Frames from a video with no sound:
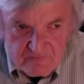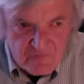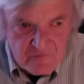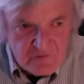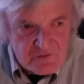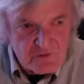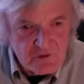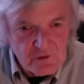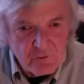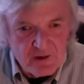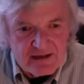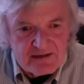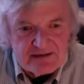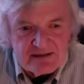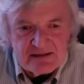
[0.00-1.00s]
So the
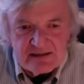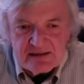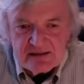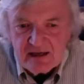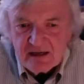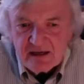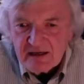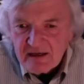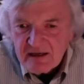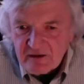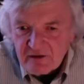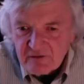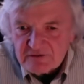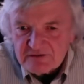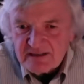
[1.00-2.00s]
grantee can
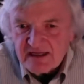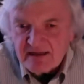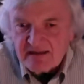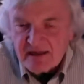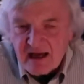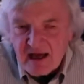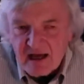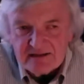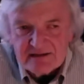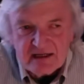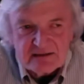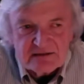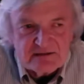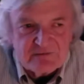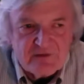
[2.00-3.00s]
understand the
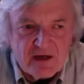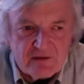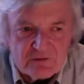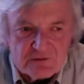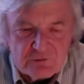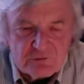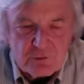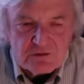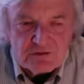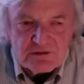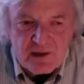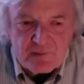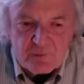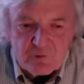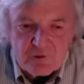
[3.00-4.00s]
context of how the store is
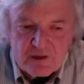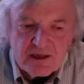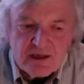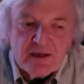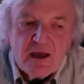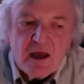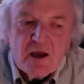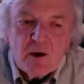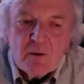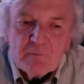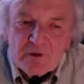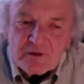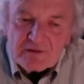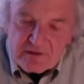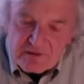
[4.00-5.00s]
operating,
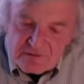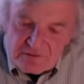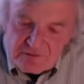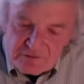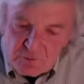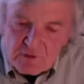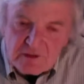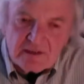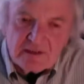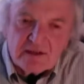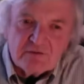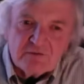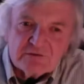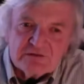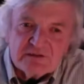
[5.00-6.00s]
but the store can
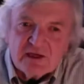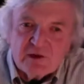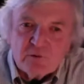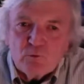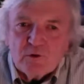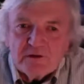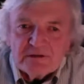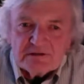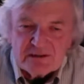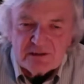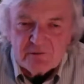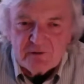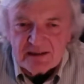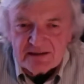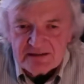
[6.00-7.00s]
understand what is the
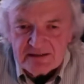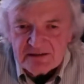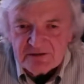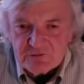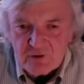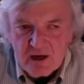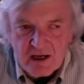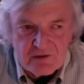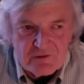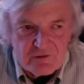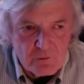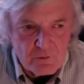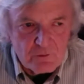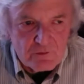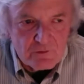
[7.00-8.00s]
grantee trying
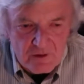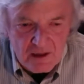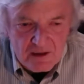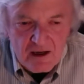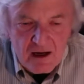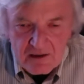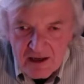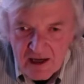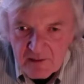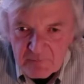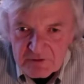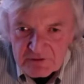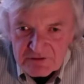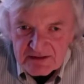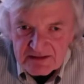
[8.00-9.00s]
to
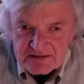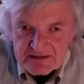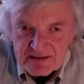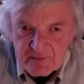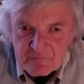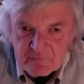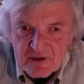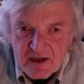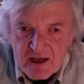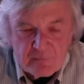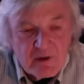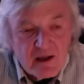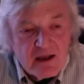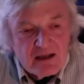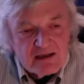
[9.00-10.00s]
accomplish at the same time.
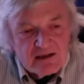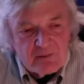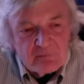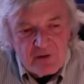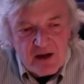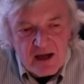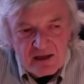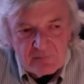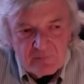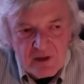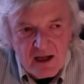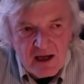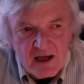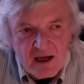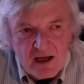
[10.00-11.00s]
The bottom
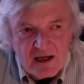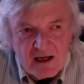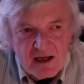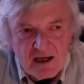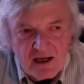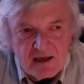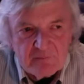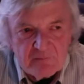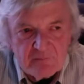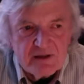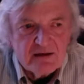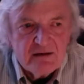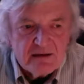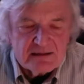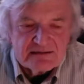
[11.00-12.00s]
line being,
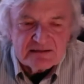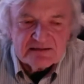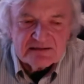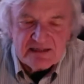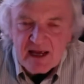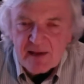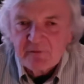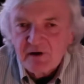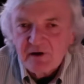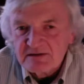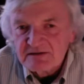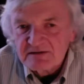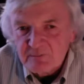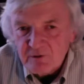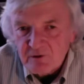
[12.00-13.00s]
it's the SNAP
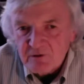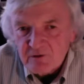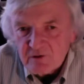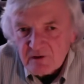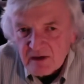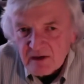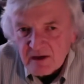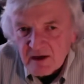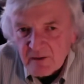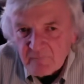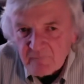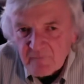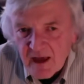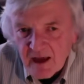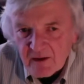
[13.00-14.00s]
customer
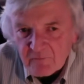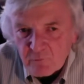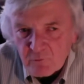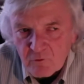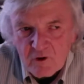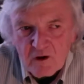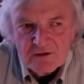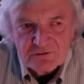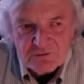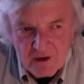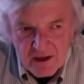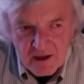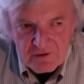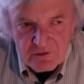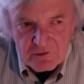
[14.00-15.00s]
that we're all
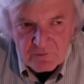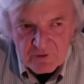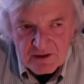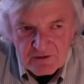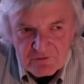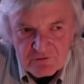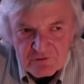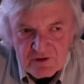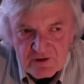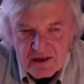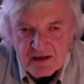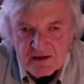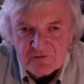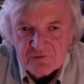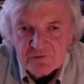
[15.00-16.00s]
trying to reach
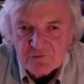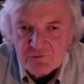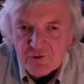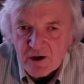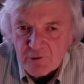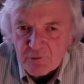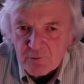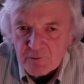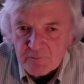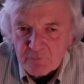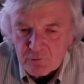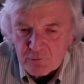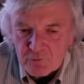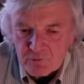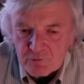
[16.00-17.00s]
and to try to
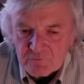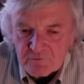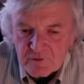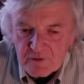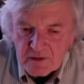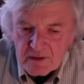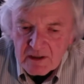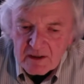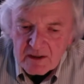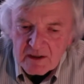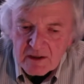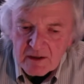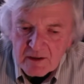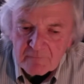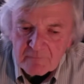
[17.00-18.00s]
improve
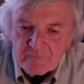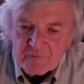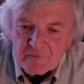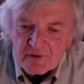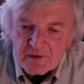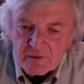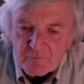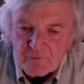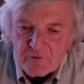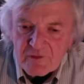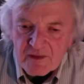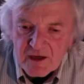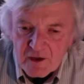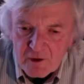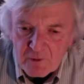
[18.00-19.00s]

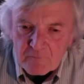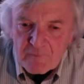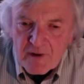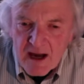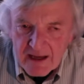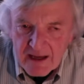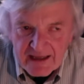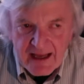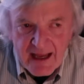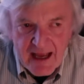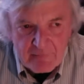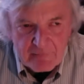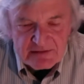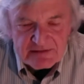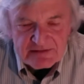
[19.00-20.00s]
their buying
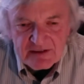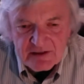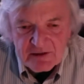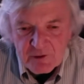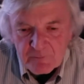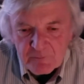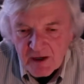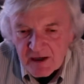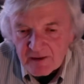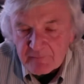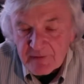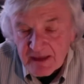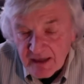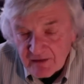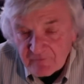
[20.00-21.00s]
habits and their buying
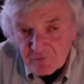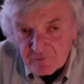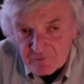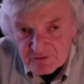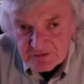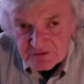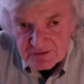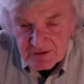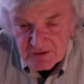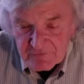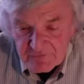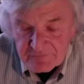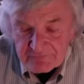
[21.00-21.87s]
behaviors and stuff.